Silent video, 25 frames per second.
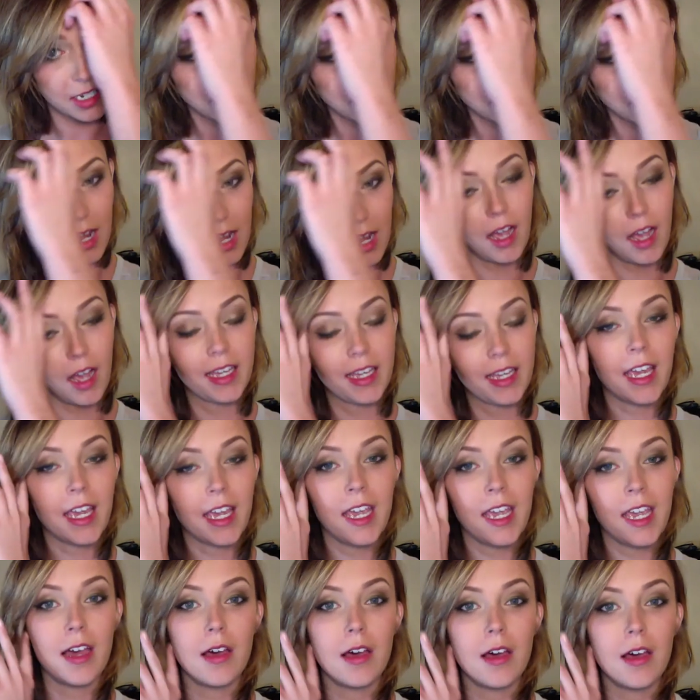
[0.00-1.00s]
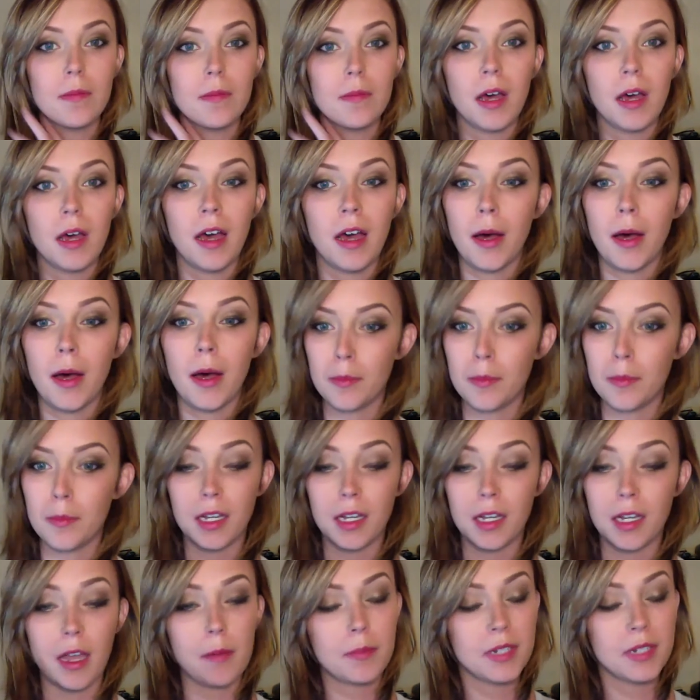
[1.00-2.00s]
I am
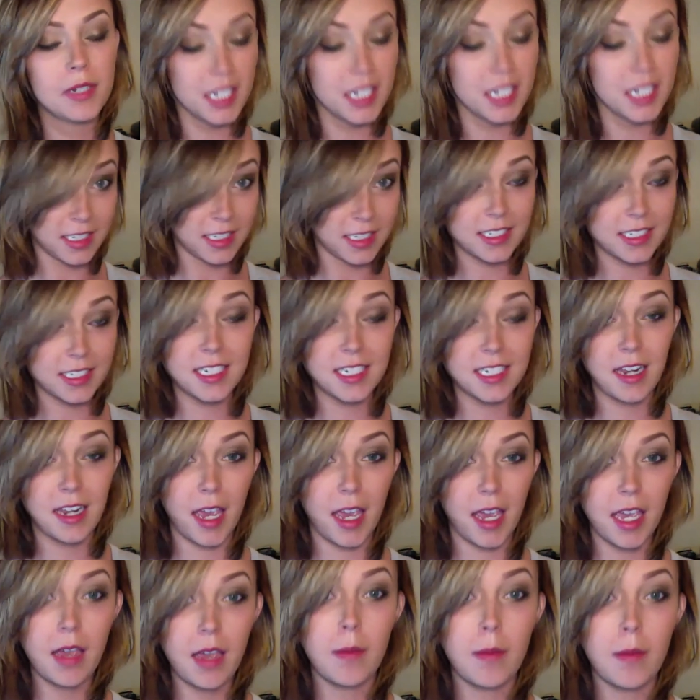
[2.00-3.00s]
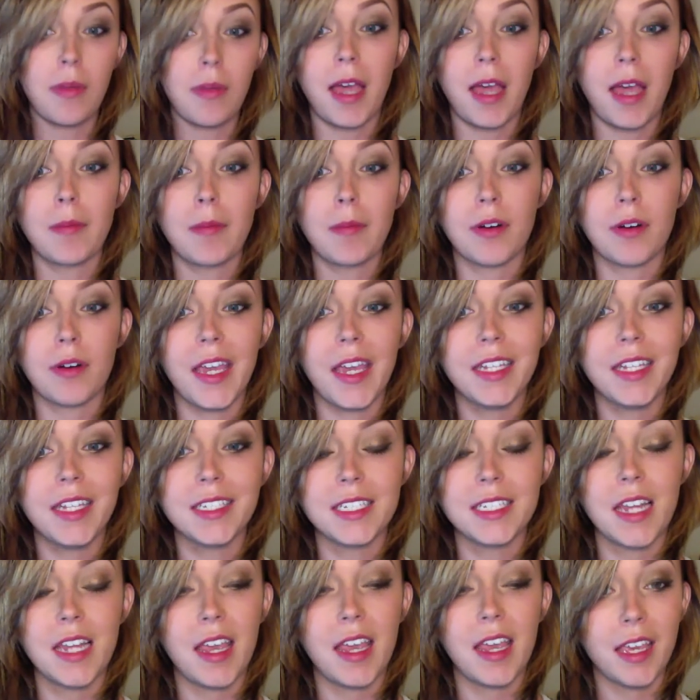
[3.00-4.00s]
accompanied today by Bryant
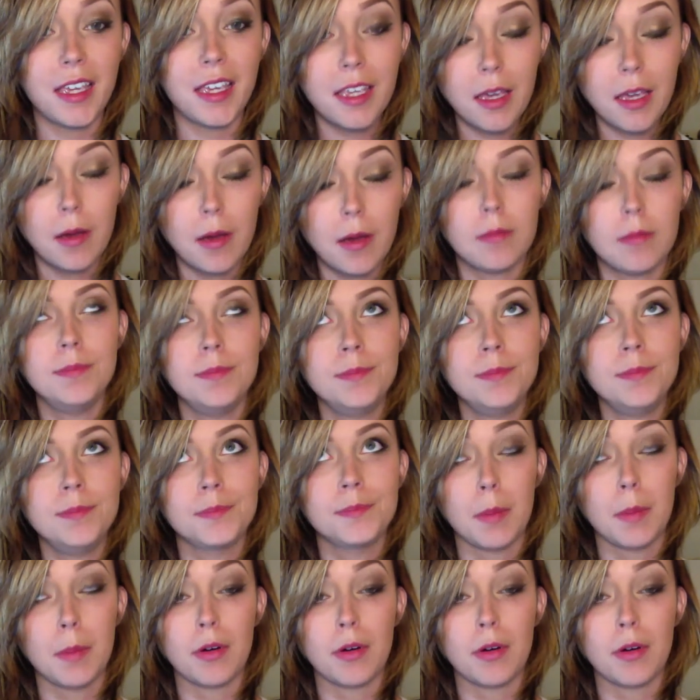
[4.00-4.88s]
Dang, who